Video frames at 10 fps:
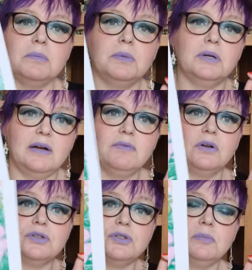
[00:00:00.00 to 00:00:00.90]
But I've
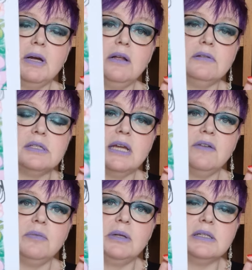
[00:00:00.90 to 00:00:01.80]
got to do my ulti
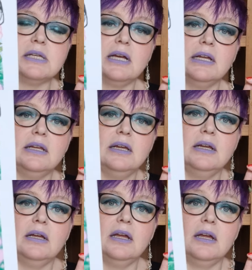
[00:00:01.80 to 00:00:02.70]
yet for Beltane.
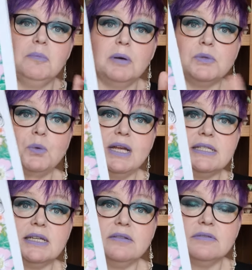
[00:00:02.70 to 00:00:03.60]
But I was
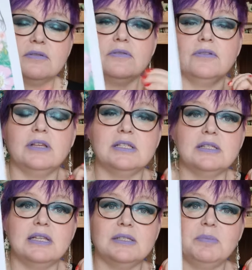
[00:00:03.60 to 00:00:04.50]
waiting for
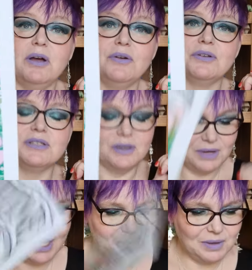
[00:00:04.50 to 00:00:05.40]
this box, so
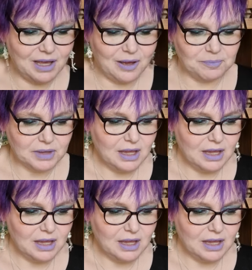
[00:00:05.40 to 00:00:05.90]
here we go.